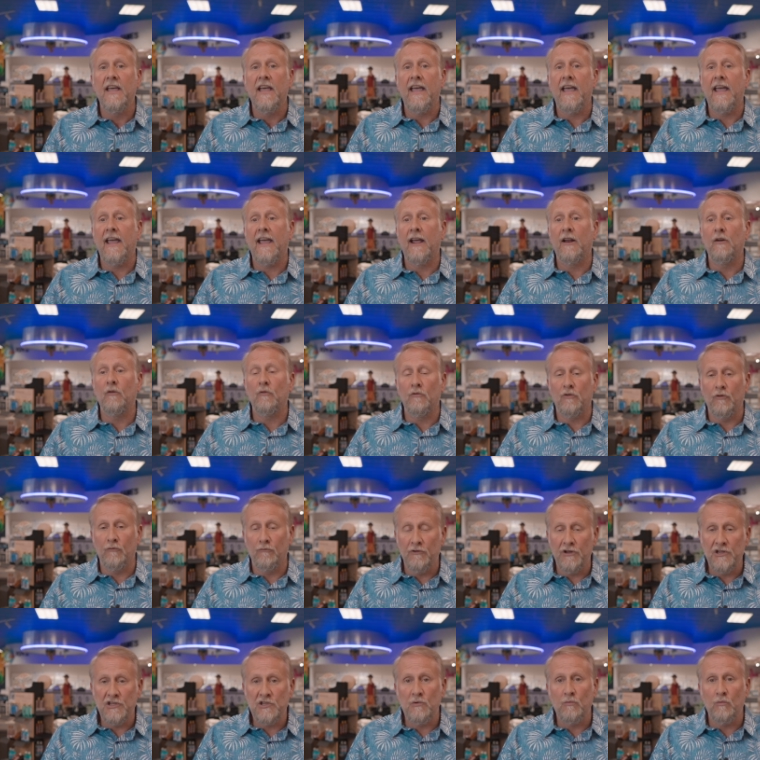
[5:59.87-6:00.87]
And the
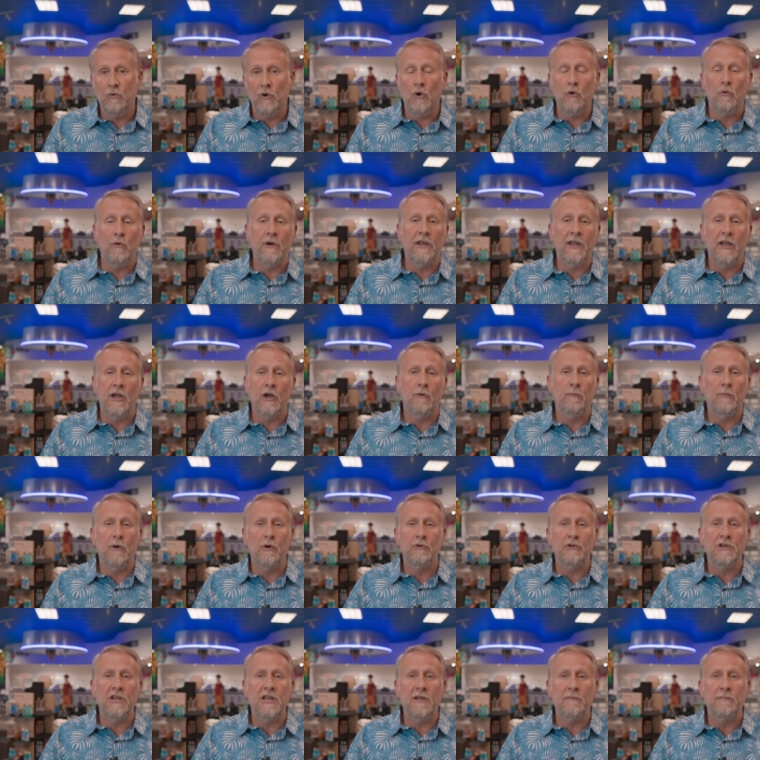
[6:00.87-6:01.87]
reason we're going
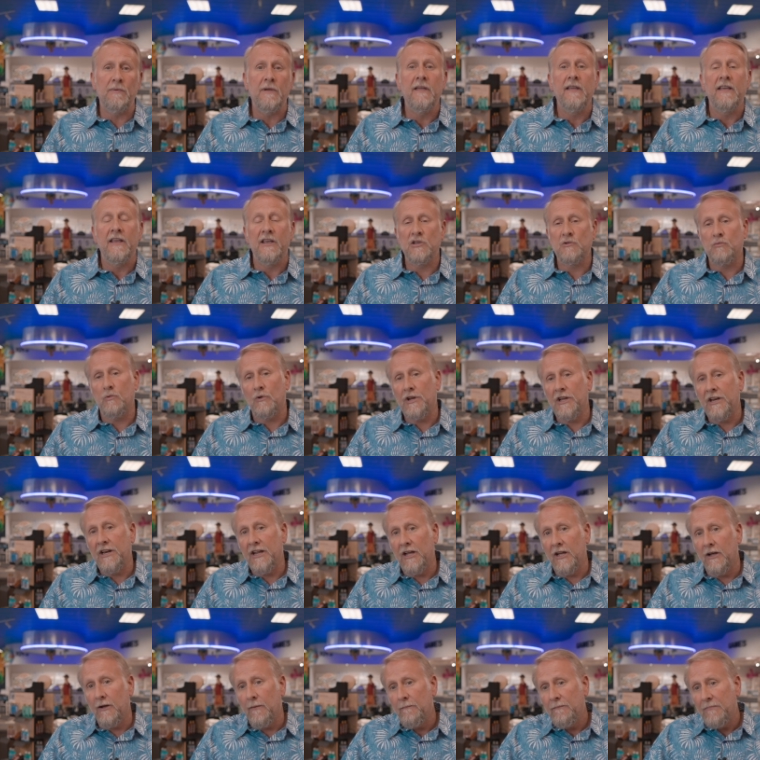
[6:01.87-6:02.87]
elbow deep is we're
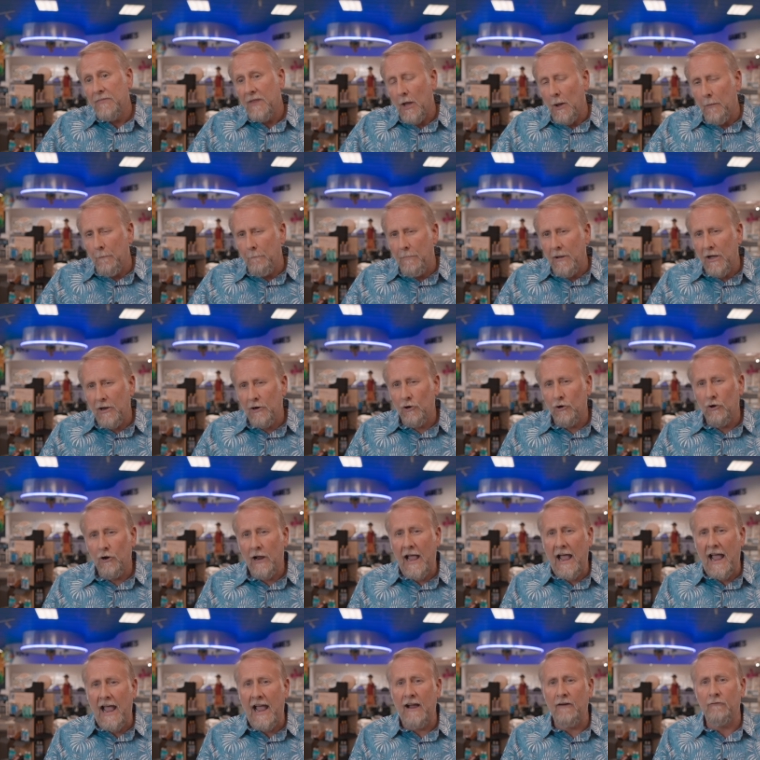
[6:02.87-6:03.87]
getting a better
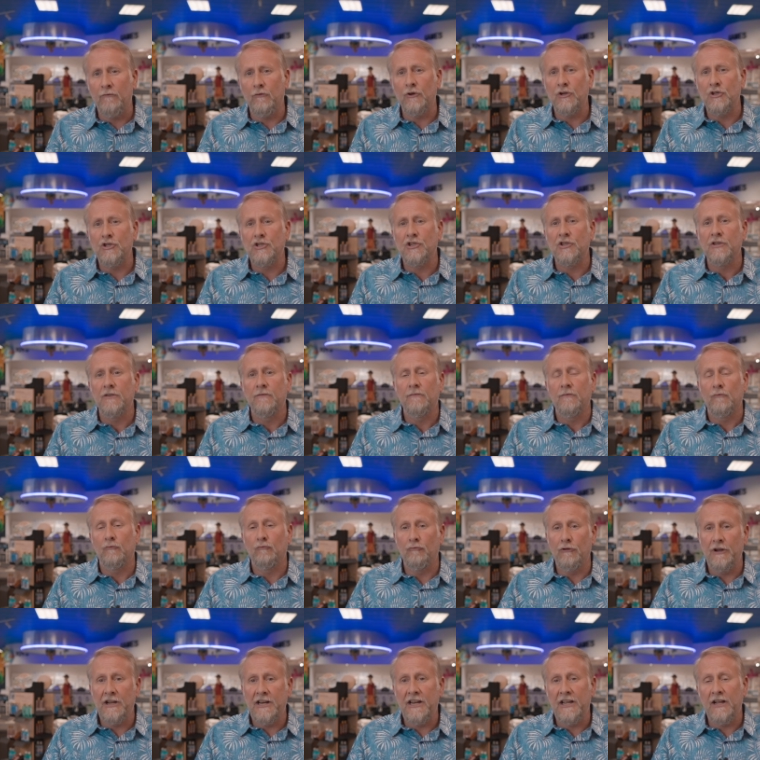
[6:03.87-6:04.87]
average
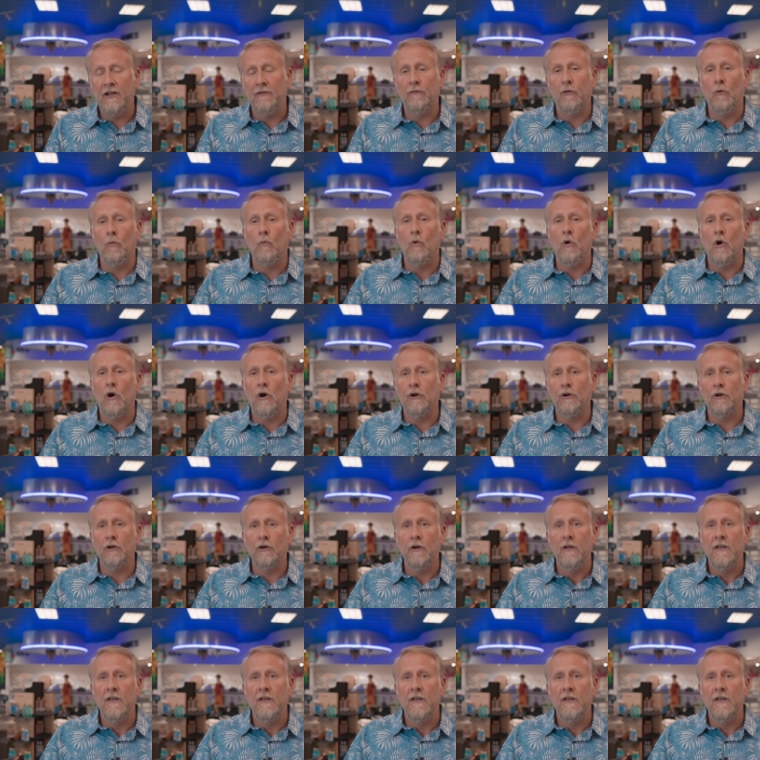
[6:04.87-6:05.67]
reading of the water.